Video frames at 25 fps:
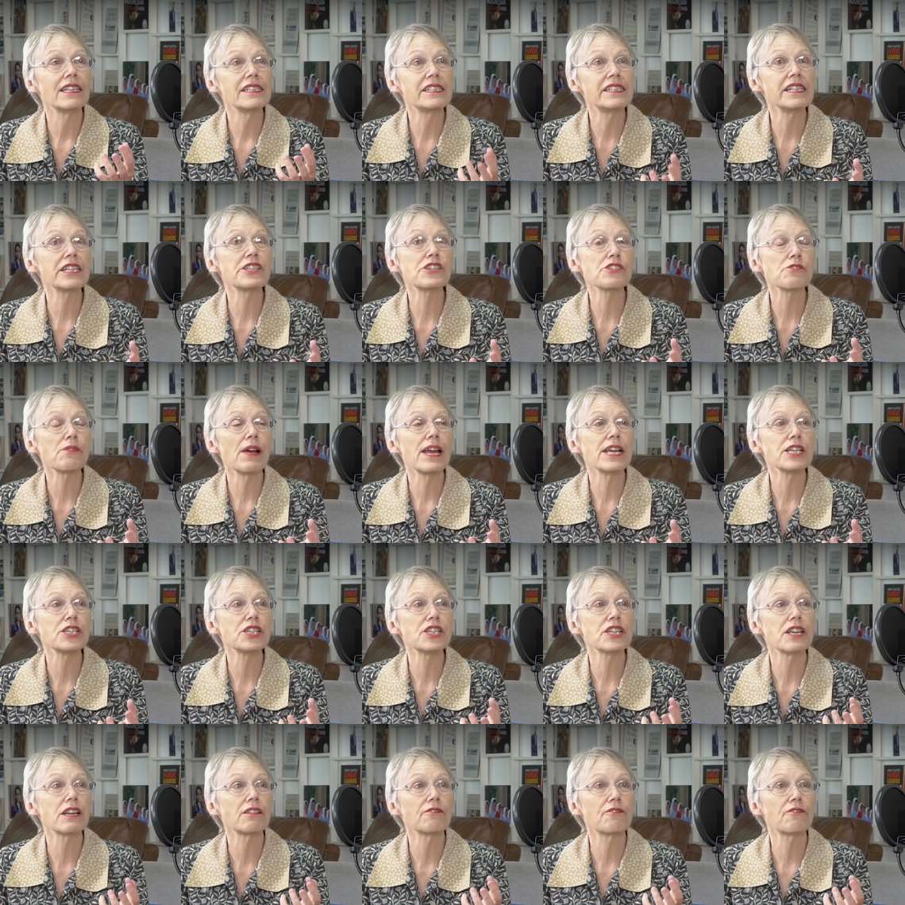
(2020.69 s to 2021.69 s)

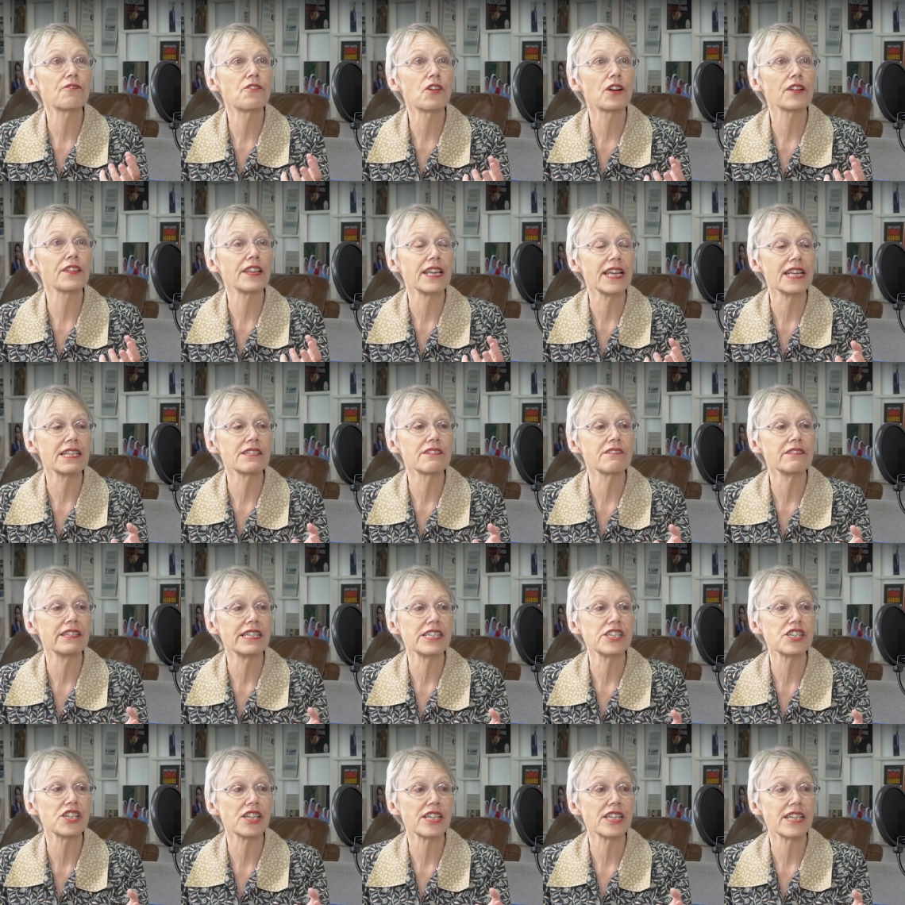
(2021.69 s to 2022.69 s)
situation for the
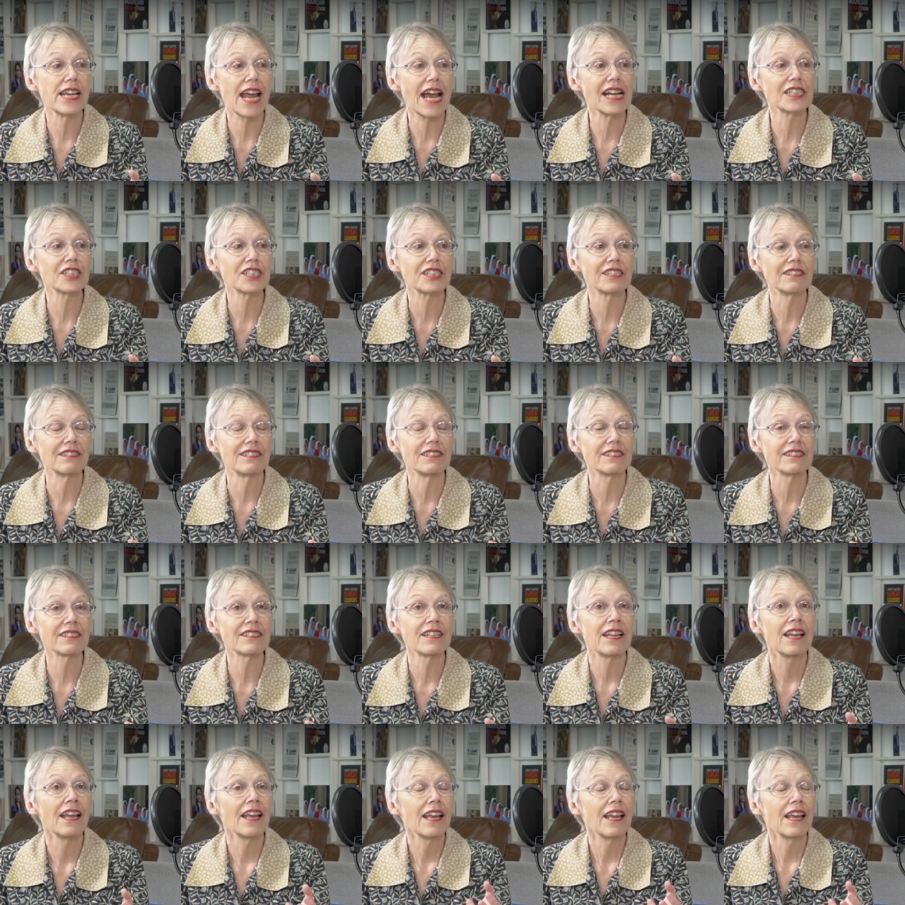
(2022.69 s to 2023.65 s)
Indonesian nationals